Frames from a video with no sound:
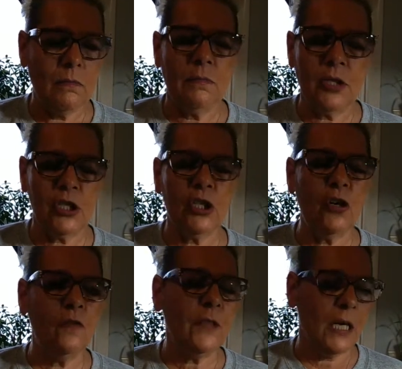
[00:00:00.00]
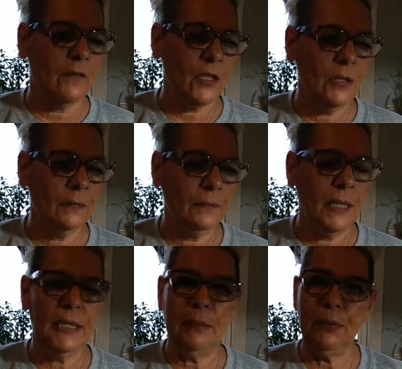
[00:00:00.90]
stove cover,
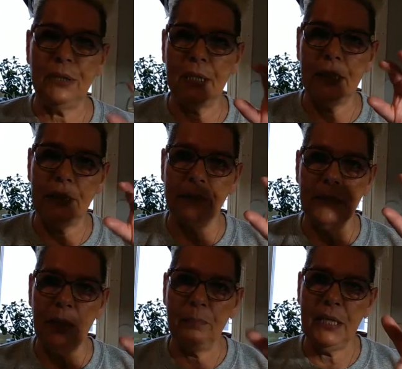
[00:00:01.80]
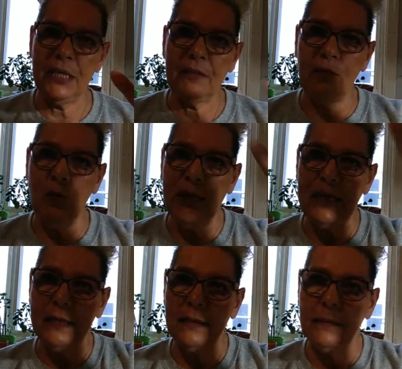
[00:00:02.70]
and I put a, a piece of
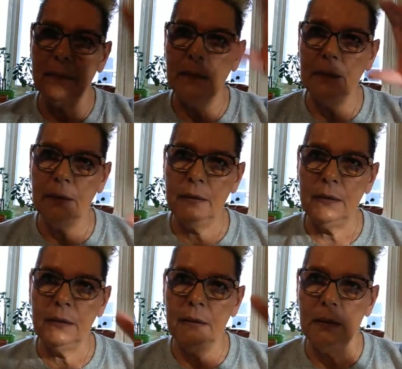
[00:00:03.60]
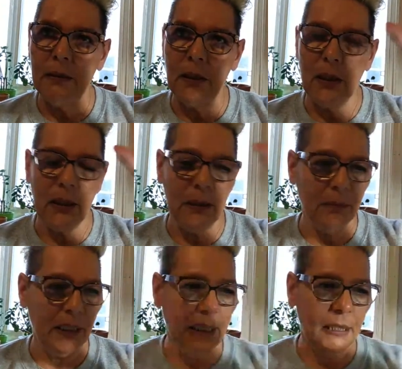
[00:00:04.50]
wheat on
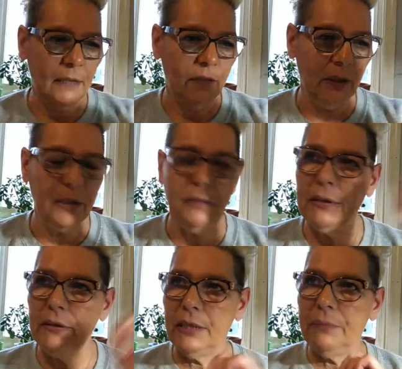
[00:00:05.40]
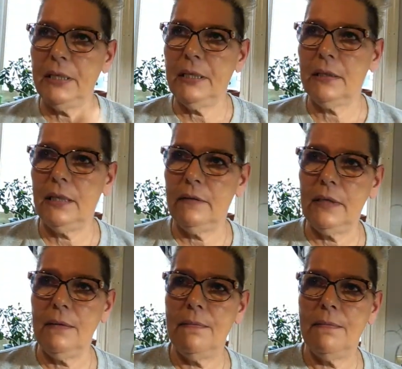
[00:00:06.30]
my cover. You want to go get me that
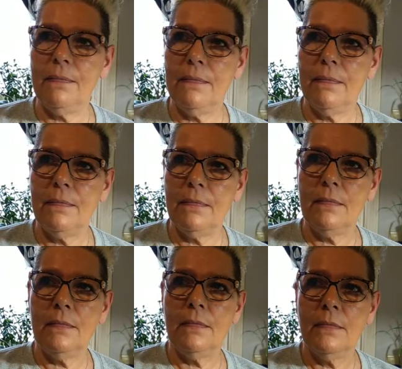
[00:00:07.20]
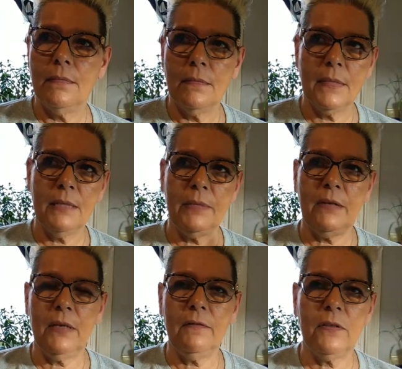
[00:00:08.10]
cover? It's in my
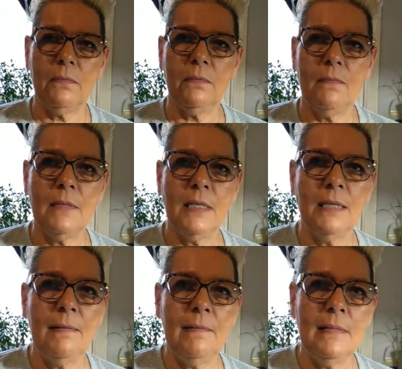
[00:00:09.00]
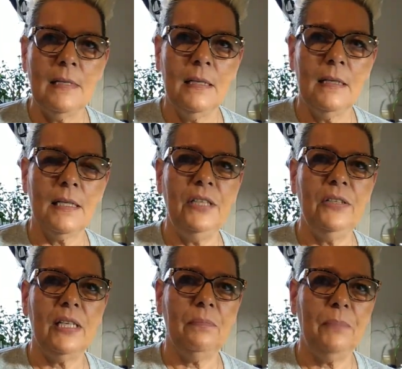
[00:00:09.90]
craft room. Because I use
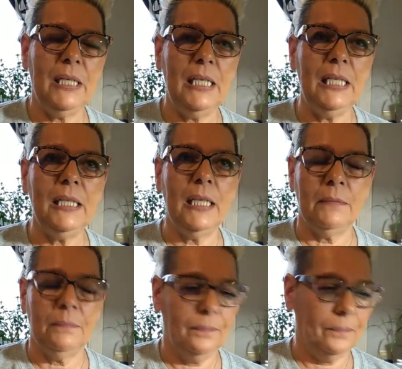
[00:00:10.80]
that big heat gun.